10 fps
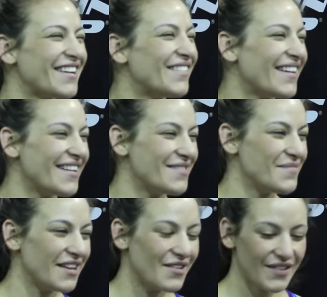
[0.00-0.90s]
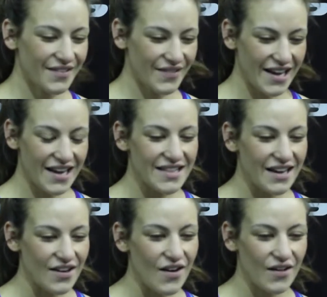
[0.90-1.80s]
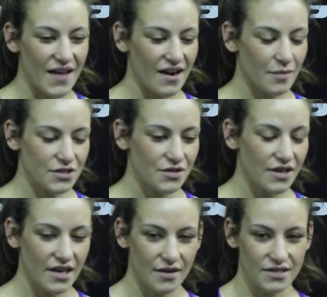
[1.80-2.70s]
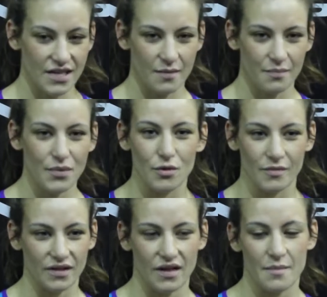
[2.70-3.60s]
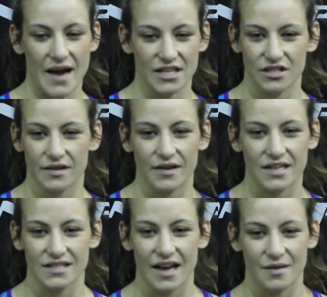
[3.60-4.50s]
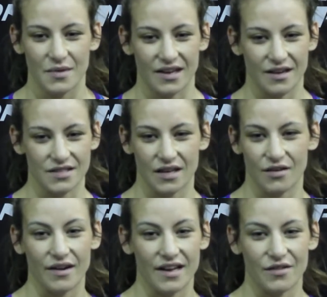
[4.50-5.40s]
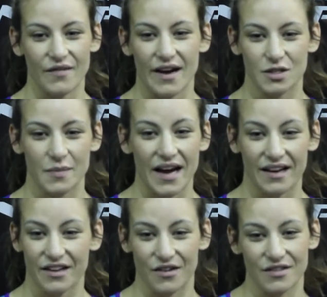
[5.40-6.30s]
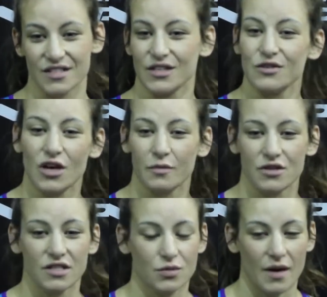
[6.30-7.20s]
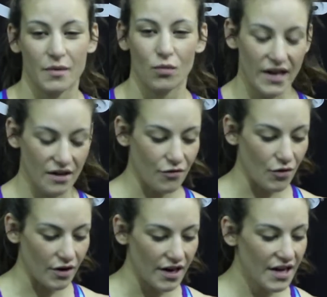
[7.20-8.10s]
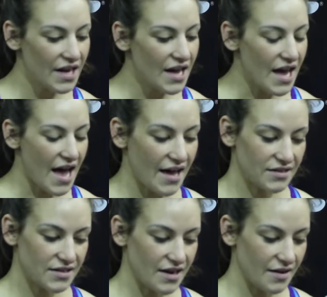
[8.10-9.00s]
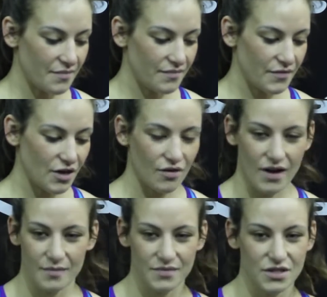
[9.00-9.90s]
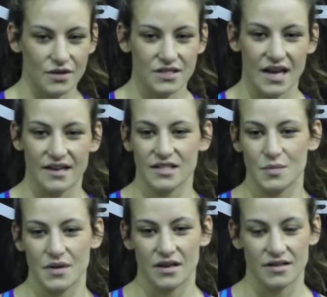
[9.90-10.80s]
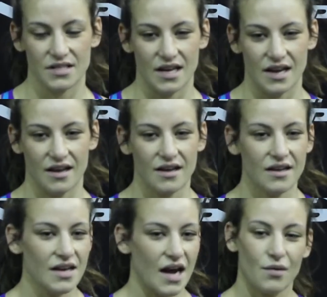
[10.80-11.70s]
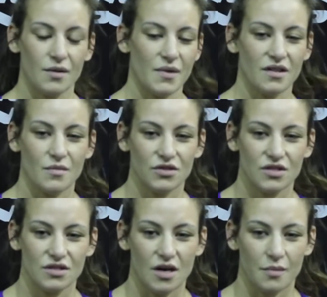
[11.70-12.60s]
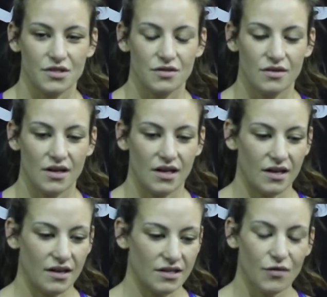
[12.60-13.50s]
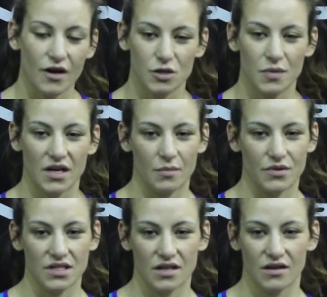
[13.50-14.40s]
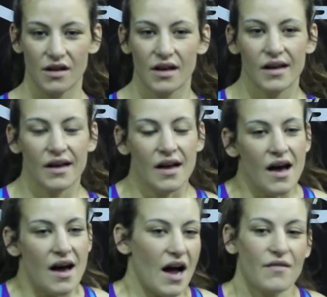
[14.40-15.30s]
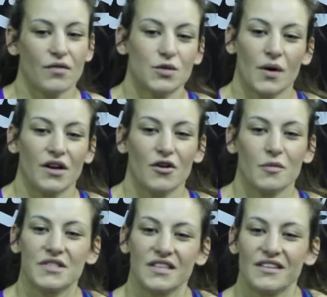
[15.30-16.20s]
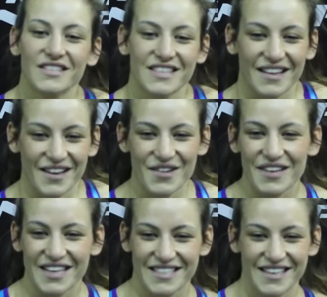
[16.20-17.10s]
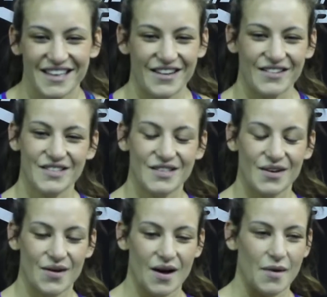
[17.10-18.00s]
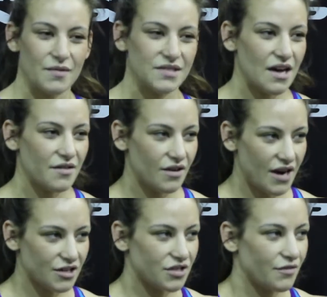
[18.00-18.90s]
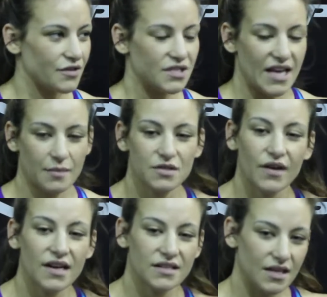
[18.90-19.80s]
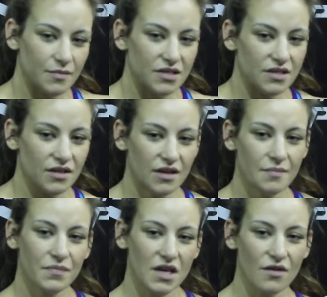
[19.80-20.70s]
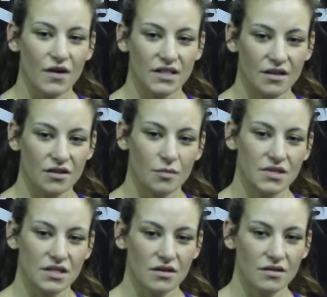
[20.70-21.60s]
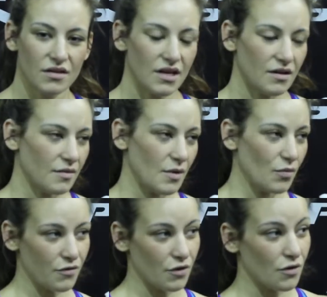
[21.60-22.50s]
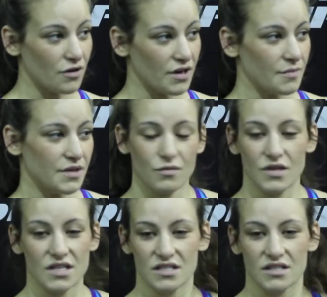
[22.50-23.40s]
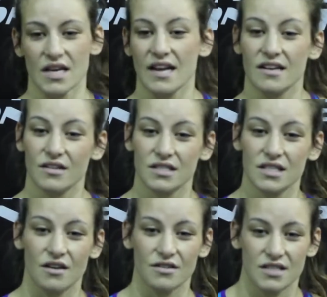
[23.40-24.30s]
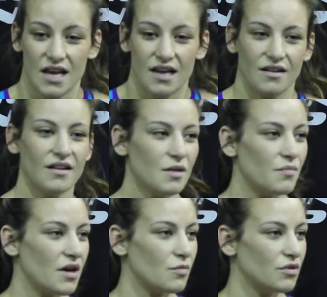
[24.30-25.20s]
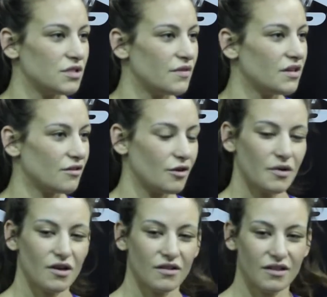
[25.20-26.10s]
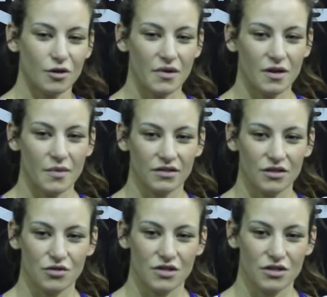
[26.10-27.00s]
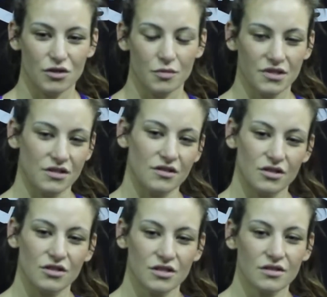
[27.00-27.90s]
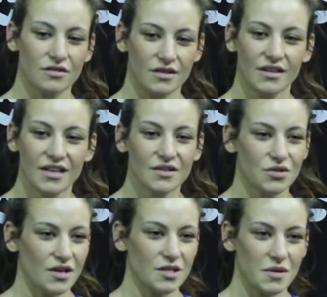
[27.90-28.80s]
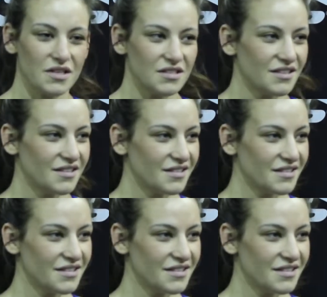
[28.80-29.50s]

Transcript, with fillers: so um, you know, when when I got that call and that opportunity, I was like, boom, a, a, match lit right inside me, and I was like, all right, the fire's back. You know, this is a huge opportunity. This is what I've been waiting for, and um, you know, I'm so excited to be here today. I want to make the most of this opportunity. And as far as being in Brazil, I've always wanted to go to Brazil. It's kind of like who doesn't, you know? So um, I was down there actually for Sam's fight, Sam Sicilia. He fought down there in Brazil, and uh, my boyfriend cornered him, and we just decided to extend our stay and make the most learned a bit, a little bit about the traditional Brazilian jiu-jitsu, and it's a great experience.